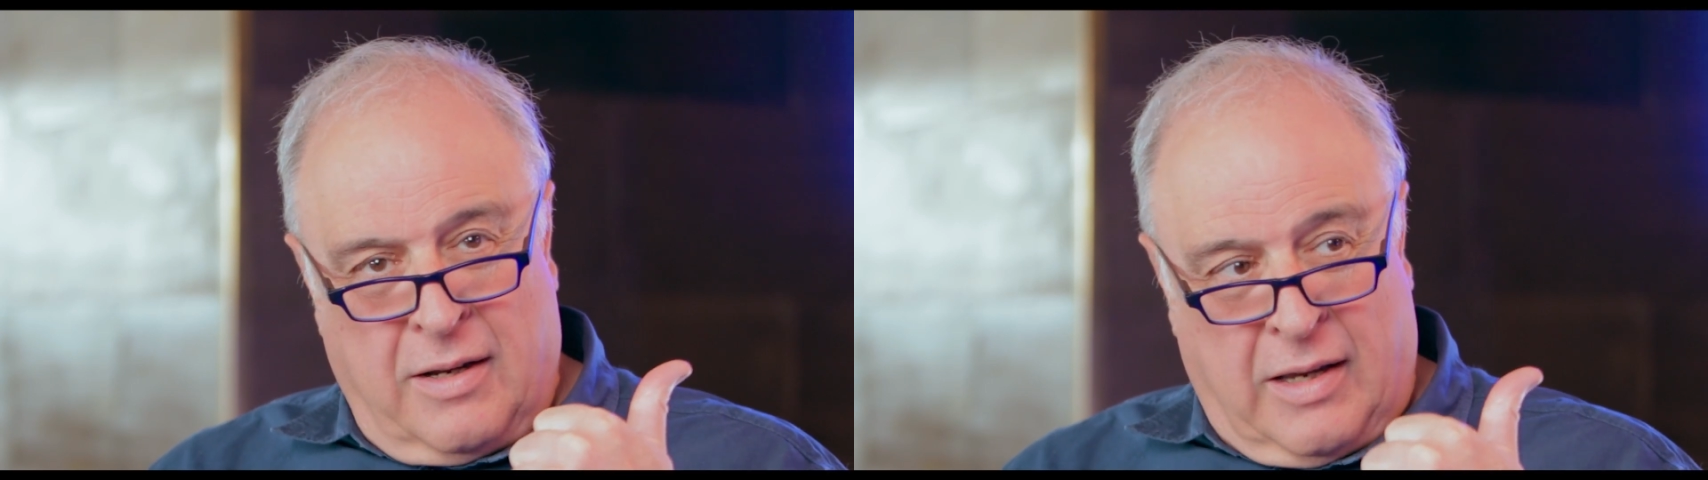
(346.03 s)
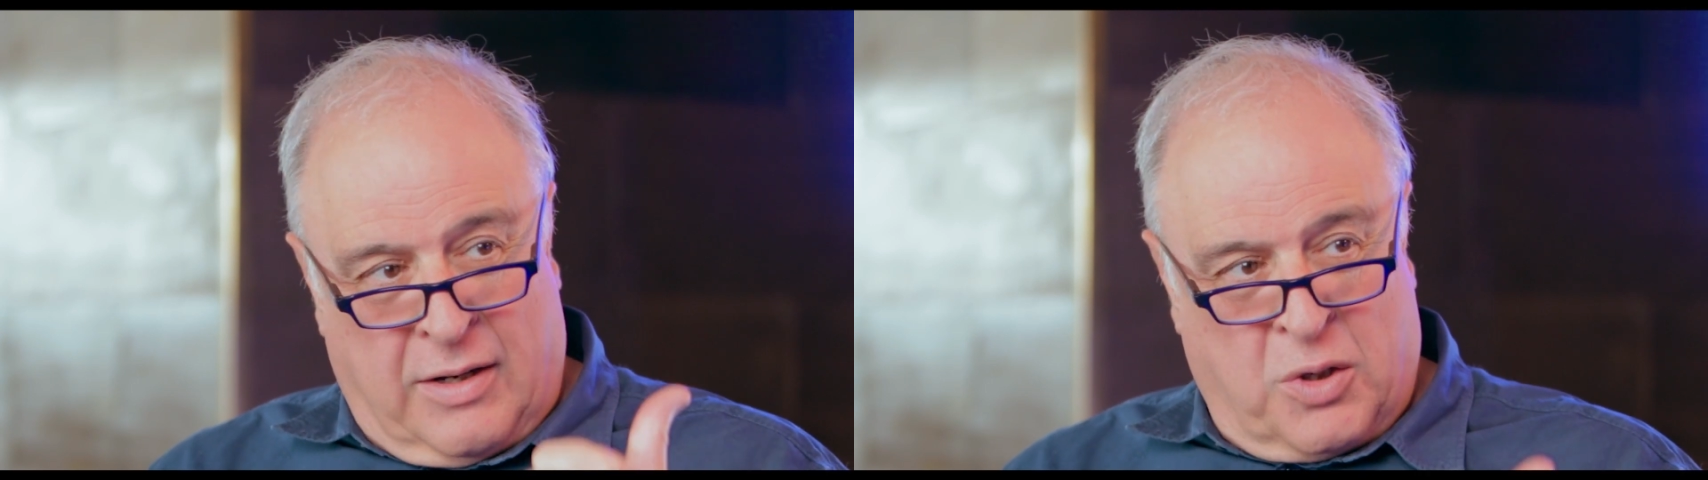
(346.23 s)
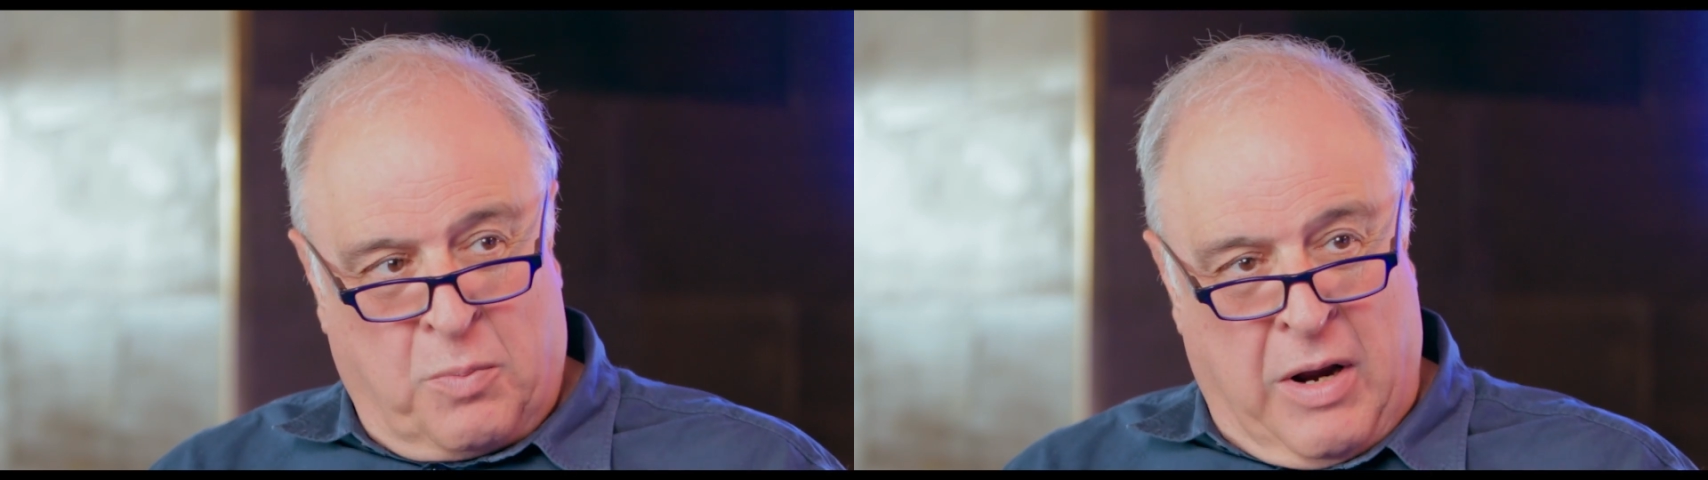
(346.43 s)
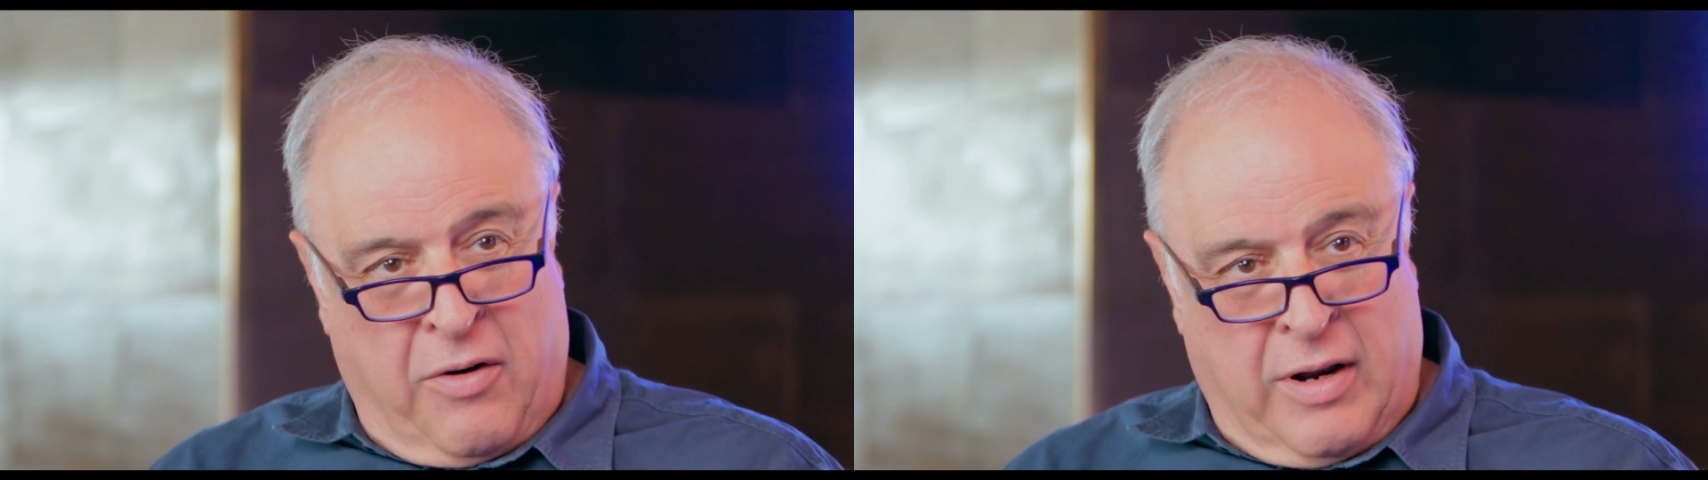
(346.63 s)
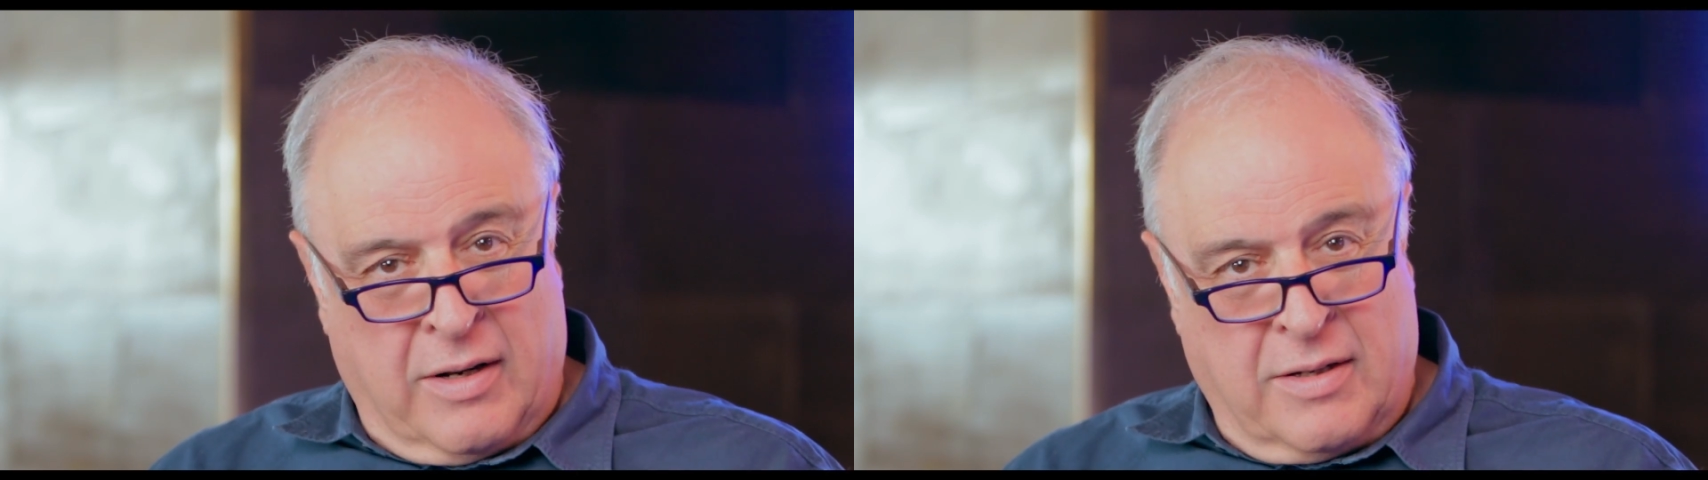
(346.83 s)

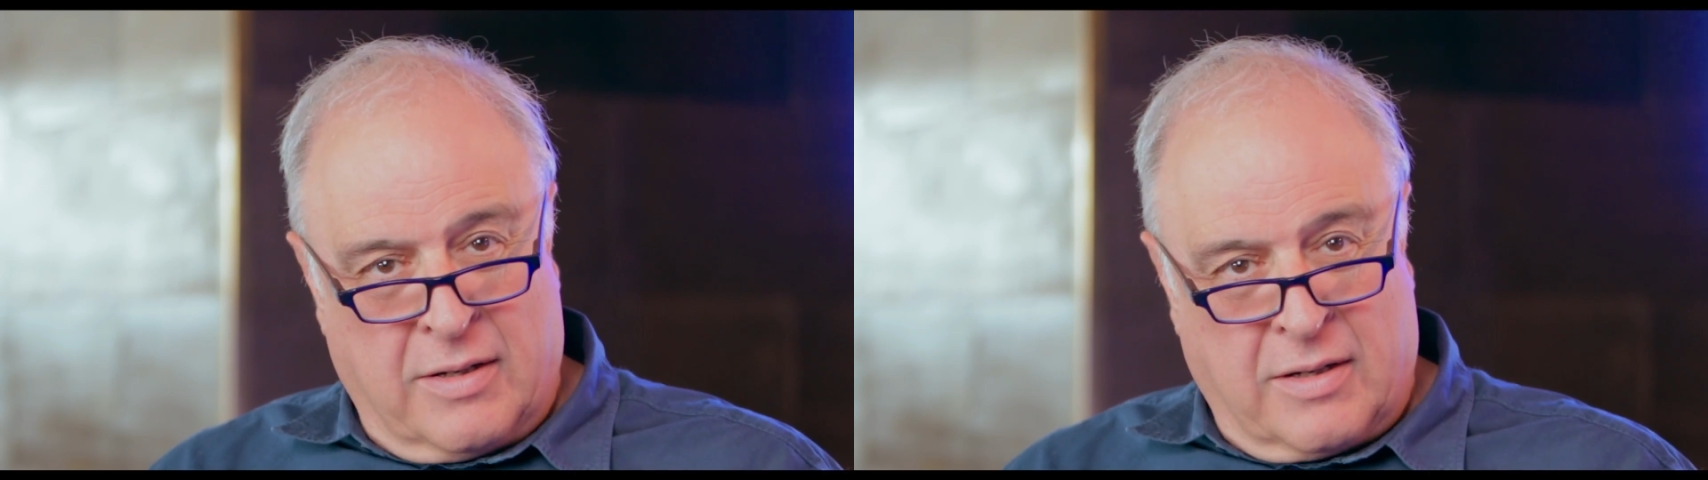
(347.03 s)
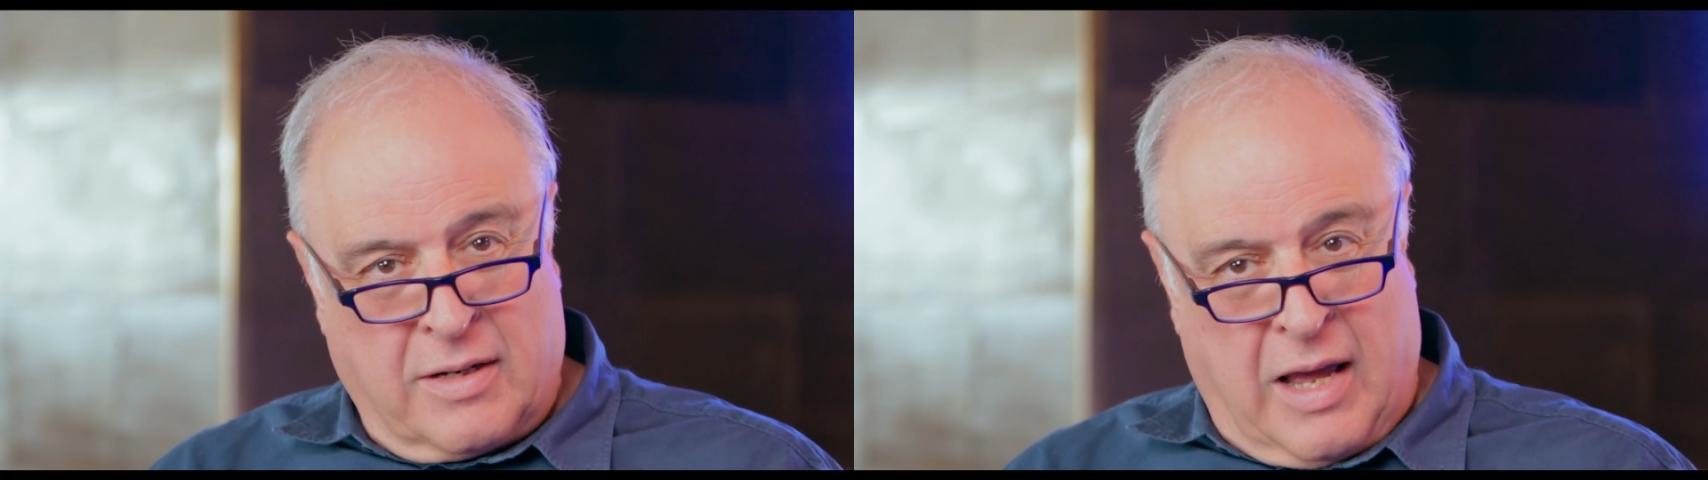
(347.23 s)
experience